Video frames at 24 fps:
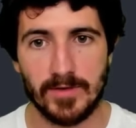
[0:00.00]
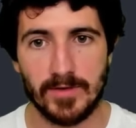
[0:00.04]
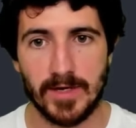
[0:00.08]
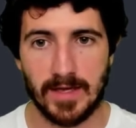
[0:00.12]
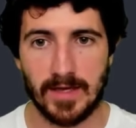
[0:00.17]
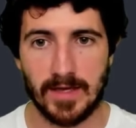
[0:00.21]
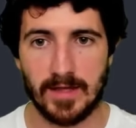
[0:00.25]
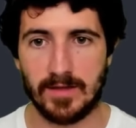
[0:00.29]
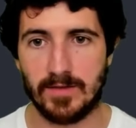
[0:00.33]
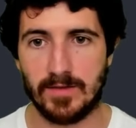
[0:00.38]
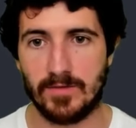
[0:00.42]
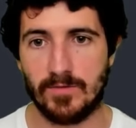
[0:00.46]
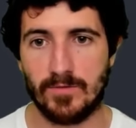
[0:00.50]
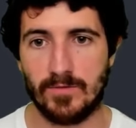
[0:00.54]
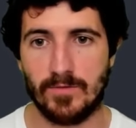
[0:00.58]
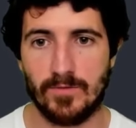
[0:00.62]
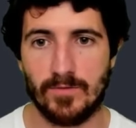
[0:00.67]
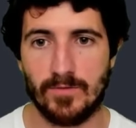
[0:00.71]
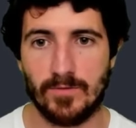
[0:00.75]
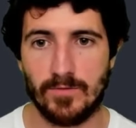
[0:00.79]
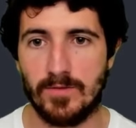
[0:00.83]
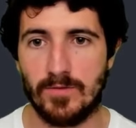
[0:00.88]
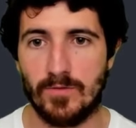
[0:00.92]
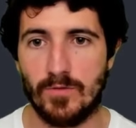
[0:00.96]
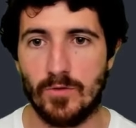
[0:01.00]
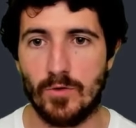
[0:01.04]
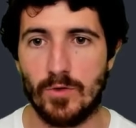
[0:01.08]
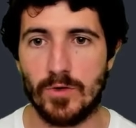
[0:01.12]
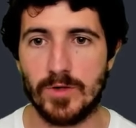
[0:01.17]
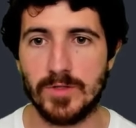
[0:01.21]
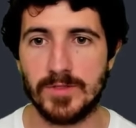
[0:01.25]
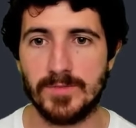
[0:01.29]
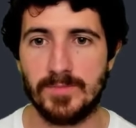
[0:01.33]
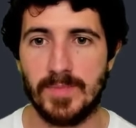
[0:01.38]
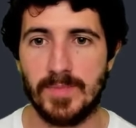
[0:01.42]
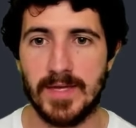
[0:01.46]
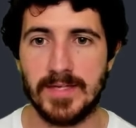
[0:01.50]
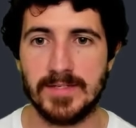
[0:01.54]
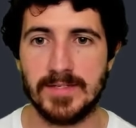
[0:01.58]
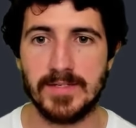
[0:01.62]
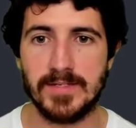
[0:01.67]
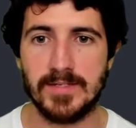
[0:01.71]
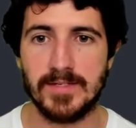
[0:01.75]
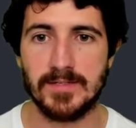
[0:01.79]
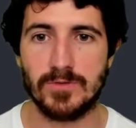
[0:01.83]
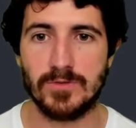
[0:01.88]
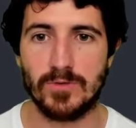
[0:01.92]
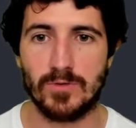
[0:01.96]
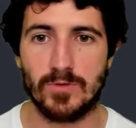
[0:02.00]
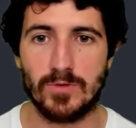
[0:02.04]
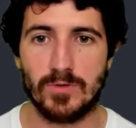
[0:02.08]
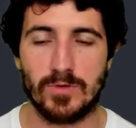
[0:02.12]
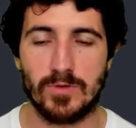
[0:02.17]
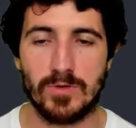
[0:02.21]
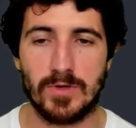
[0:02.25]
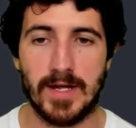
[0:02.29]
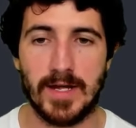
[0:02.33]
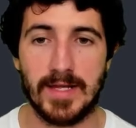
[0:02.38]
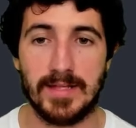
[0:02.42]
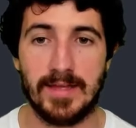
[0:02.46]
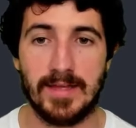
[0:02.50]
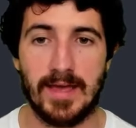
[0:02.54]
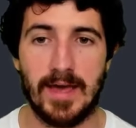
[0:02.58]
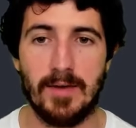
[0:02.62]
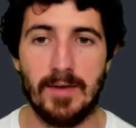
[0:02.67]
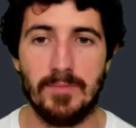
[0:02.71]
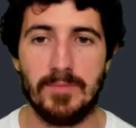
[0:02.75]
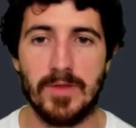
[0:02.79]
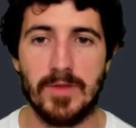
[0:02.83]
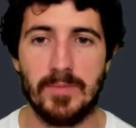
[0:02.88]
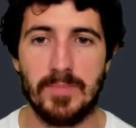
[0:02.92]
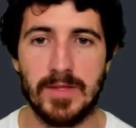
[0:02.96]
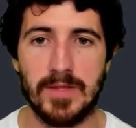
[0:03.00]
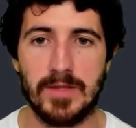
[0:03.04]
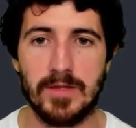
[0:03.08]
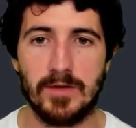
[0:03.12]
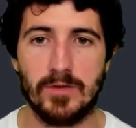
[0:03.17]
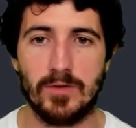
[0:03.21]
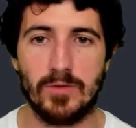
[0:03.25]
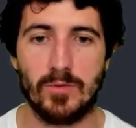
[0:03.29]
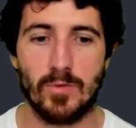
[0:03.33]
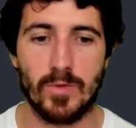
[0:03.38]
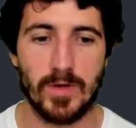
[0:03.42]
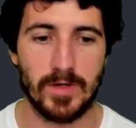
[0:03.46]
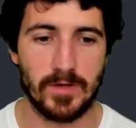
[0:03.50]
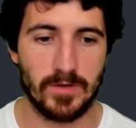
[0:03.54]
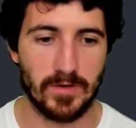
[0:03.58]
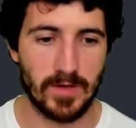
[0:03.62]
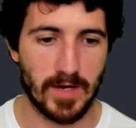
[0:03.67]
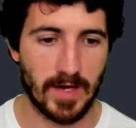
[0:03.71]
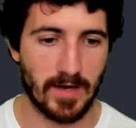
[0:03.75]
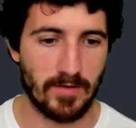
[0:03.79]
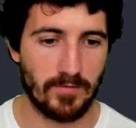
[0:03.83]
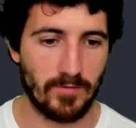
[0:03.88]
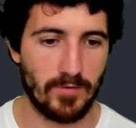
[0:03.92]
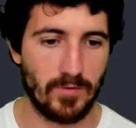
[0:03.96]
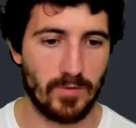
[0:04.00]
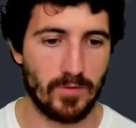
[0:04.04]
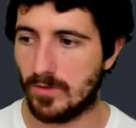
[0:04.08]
I get four spaces or a tab depending on what you have